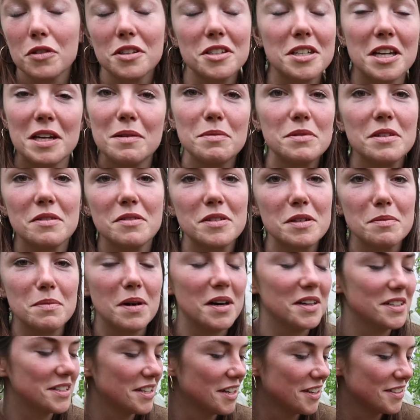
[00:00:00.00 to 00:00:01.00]
the shapes of
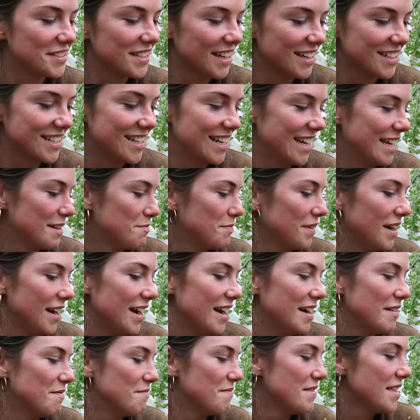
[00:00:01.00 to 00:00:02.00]
tomatoes actually, but
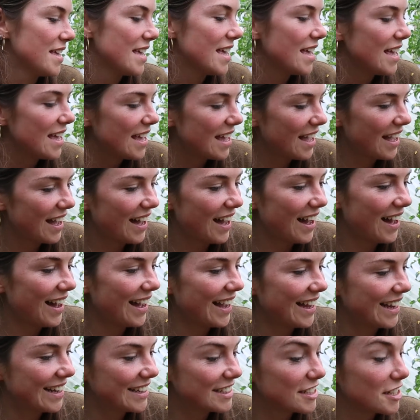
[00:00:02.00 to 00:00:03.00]

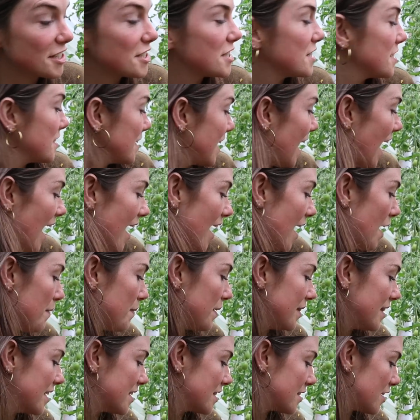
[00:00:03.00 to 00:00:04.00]
I
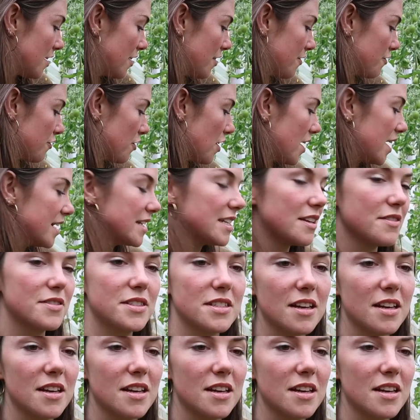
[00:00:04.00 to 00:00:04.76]
mean, there's a variety of